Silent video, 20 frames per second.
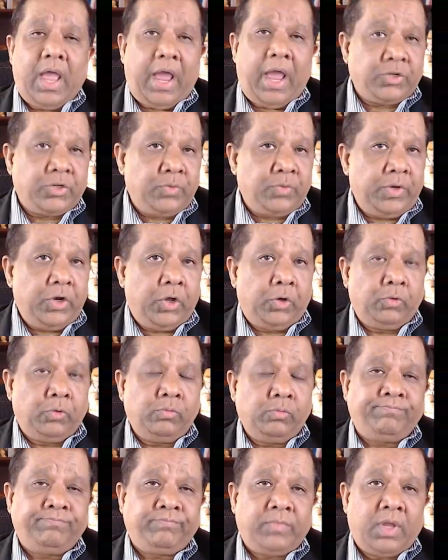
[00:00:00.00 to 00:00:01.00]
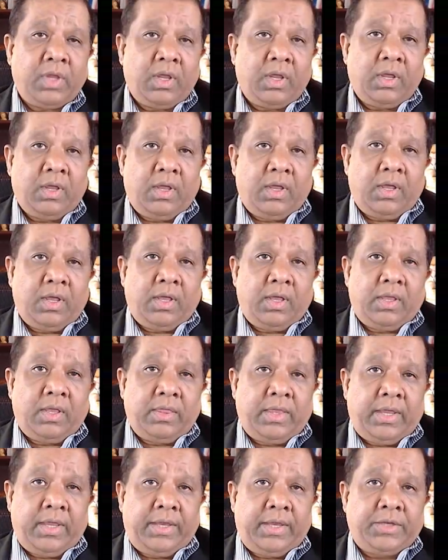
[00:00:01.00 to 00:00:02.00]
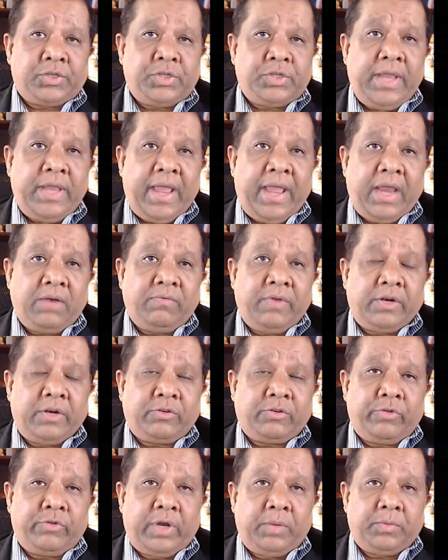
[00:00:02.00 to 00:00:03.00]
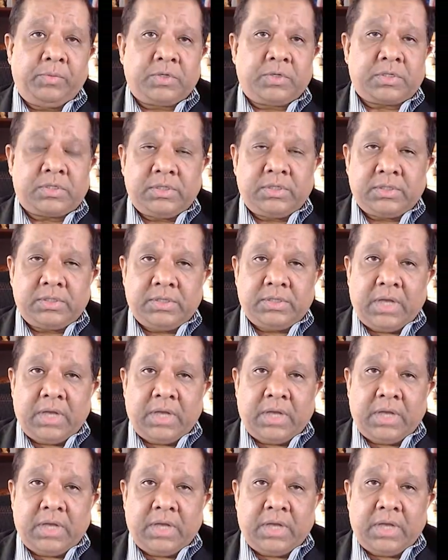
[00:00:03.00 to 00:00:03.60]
As we know, the C8 ventral ramus